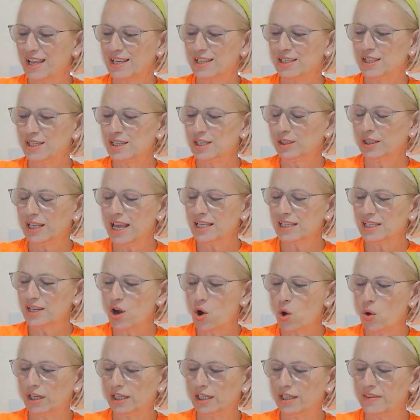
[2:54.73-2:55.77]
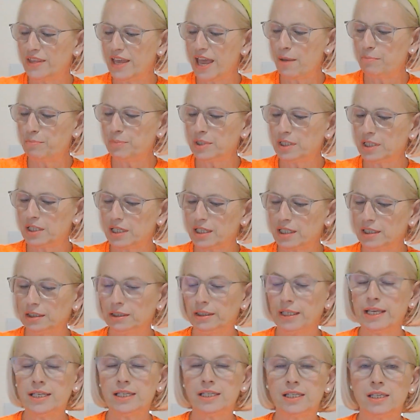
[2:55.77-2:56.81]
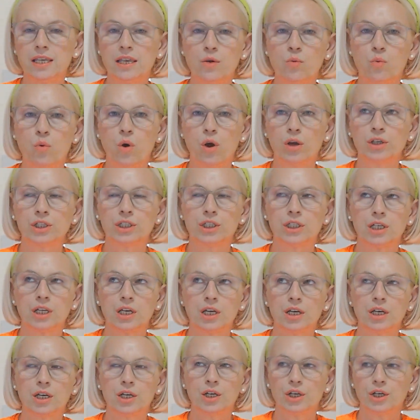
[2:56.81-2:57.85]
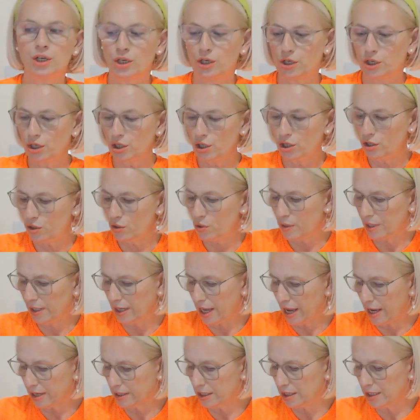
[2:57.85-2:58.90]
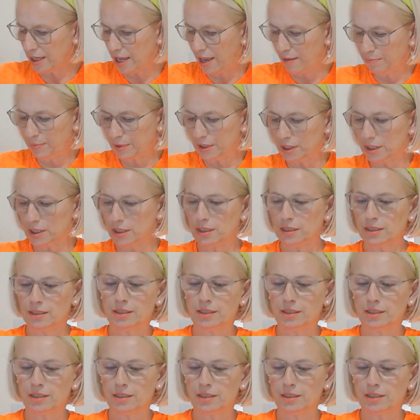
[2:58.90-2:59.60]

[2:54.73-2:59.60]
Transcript: So let's go in a depth. Let's see what you will accept.